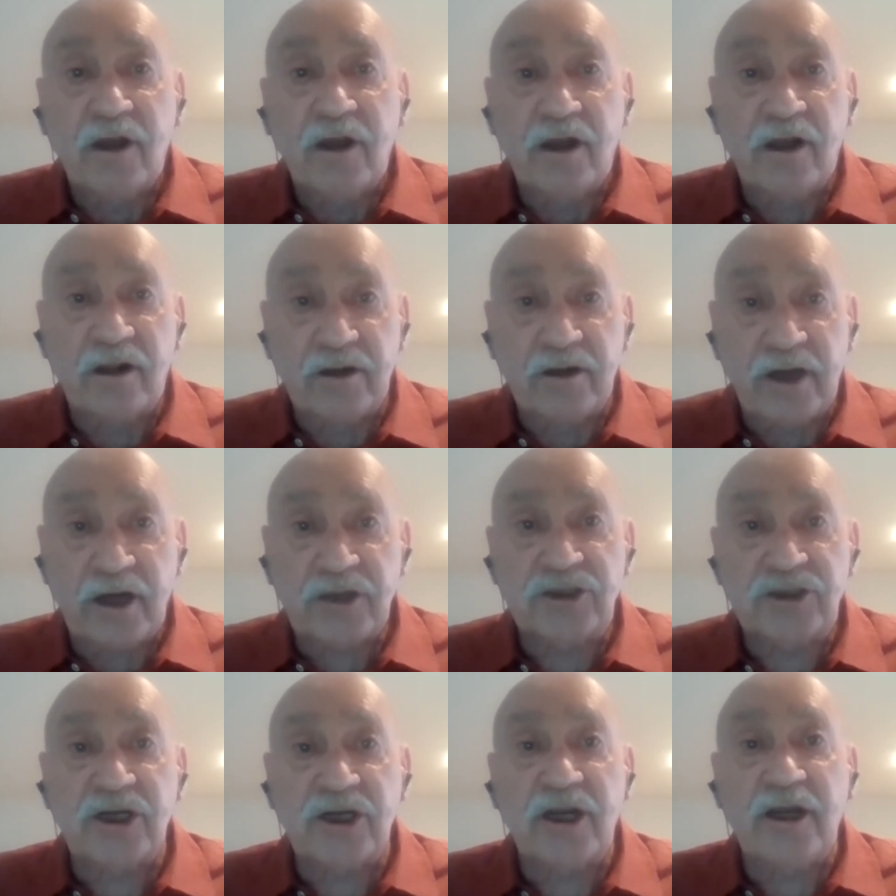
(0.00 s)

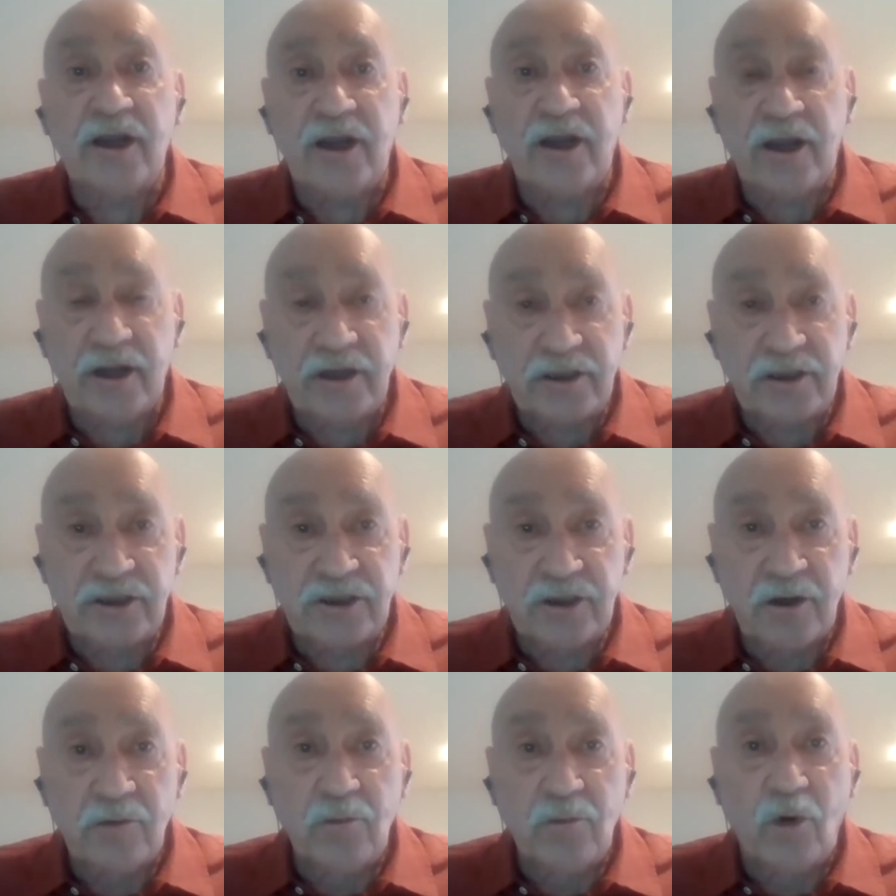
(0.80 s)
larger and
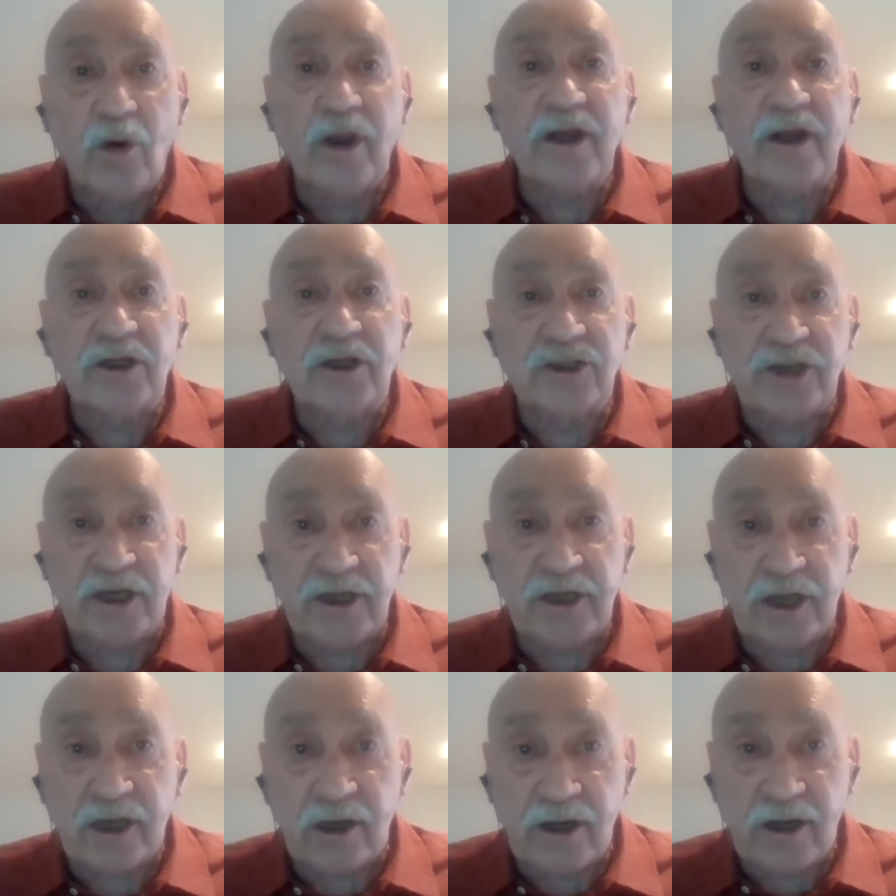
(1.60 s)
more
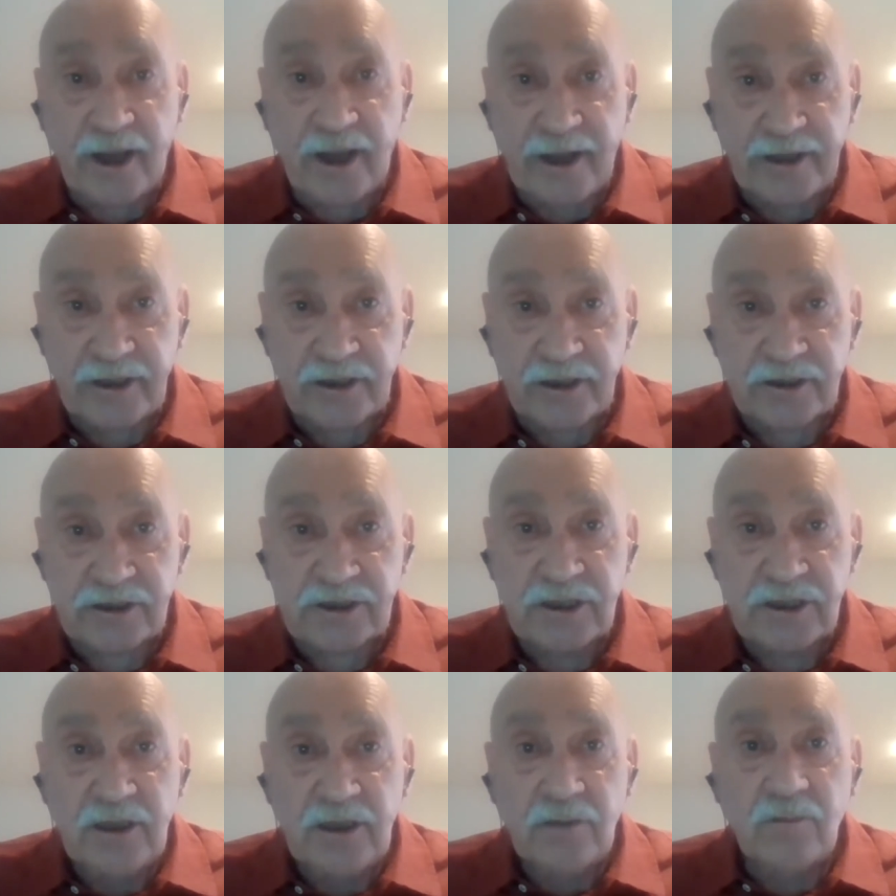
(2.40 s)
energetic colliders.
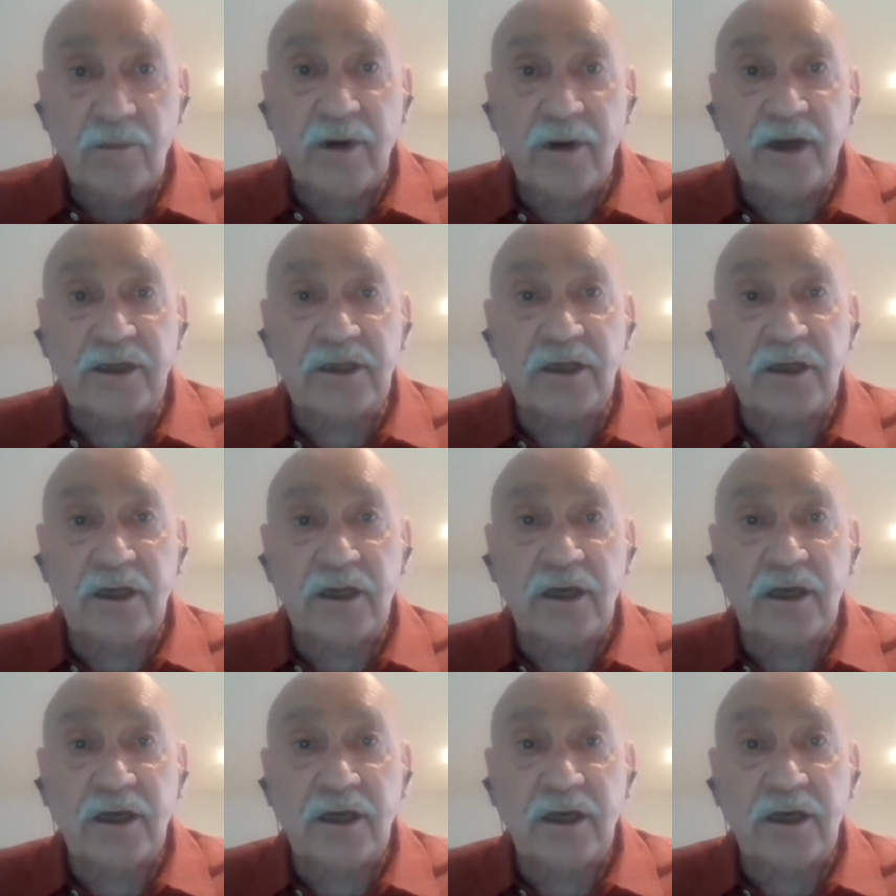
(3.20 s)
But